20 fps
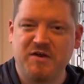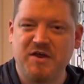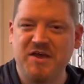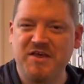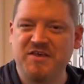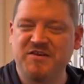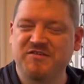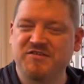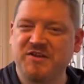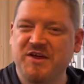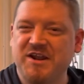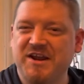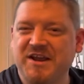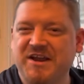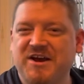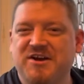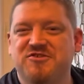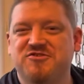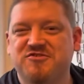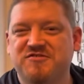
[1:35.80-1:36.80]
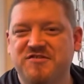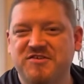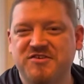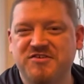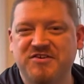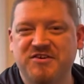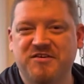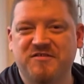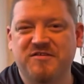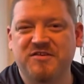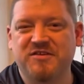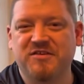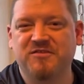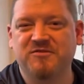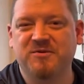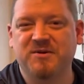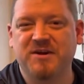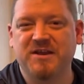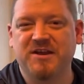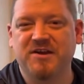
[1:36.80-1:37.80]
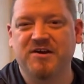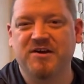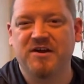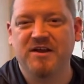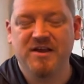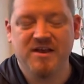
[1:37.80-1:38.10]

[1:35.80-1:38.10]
There's a lot of controversy over this one here.